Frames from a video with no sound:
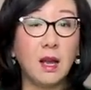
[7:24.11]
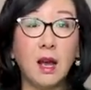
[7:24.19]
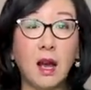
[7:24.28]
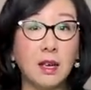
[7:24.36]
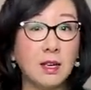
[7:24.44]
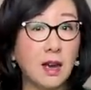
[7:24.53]

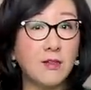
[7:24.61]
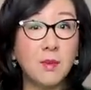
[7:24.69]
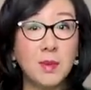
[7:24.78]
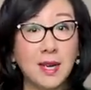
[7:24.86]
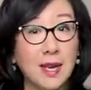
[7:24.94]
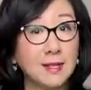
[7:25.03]
A
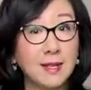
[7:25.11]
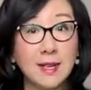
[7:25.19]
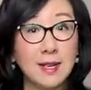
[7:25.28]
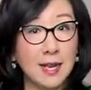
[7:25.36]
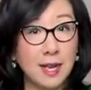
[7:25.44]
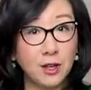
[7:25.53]
government isn't a
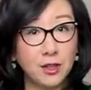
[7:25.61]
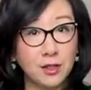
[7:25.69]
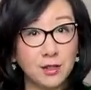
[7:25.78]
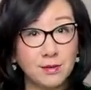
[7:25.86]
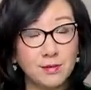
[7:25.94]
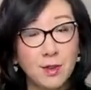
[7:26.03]

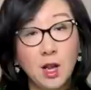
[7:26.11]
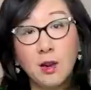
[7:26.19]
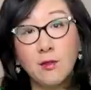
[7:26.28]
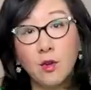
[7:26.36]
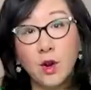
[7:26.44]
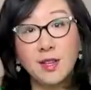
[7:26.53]
nation.
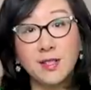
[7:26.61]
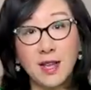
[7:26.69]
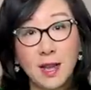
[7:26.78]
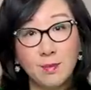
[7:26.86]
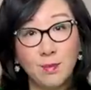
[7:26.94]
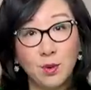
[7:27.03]
For
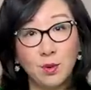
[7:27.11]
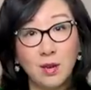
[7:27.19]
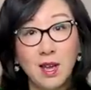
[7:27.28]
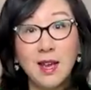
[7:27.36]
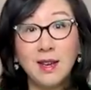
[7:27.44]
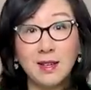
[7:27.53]
example,
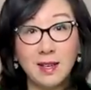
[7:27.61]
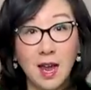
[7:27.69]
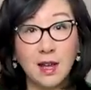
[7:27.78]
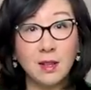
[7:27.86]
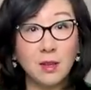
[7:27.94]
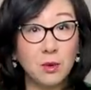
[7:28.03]

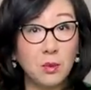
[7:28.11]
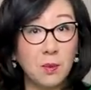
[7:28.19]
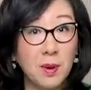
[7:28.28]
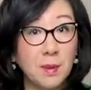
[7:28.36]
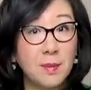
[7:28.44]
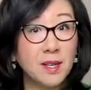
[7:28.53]
neither the
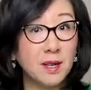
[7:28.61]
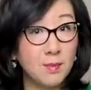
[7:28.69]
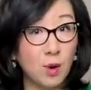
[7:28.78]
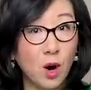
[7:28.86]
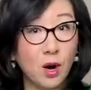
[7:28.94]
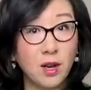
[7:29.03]
Republican
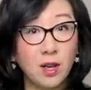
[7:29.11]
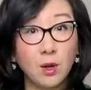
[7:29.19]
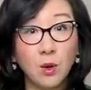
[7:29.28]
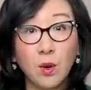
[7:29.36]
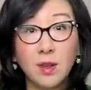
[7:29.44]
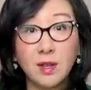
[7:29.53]
Party
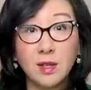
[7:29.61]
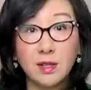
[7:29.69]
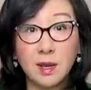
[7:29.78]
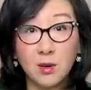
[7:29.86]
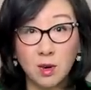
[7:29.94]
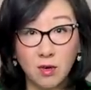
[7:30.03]
nor the
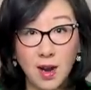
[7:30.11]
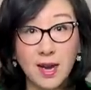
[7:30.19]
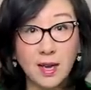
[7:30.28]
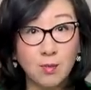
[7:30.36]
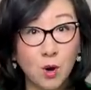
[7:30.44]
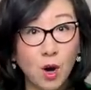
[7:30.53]

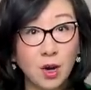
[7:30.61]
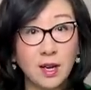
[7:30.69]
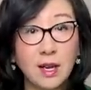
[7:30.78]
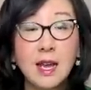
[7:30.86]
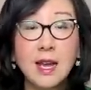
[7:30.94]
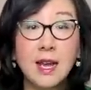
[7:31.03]
Democratic Party
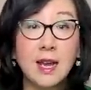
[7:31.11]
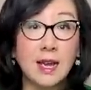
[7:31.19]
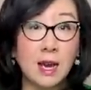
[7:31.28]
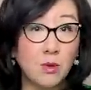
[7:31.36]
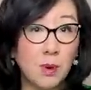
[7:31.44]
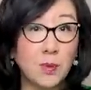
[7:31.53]

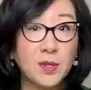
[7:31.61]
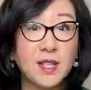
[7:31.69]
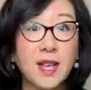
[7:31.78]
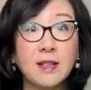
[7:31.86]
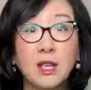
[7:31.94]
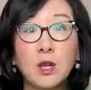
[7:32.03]
can
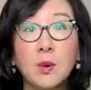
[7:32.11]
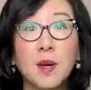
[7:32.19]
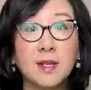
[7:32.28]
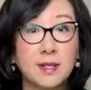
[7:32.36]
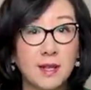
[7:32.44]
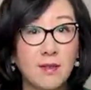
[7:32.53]
represent the
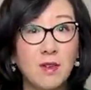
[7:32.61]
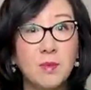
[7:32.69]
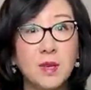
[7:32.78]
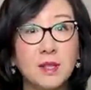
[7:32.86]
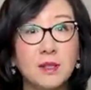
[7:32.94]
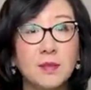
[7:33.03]
US
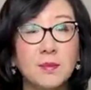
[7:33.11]
government,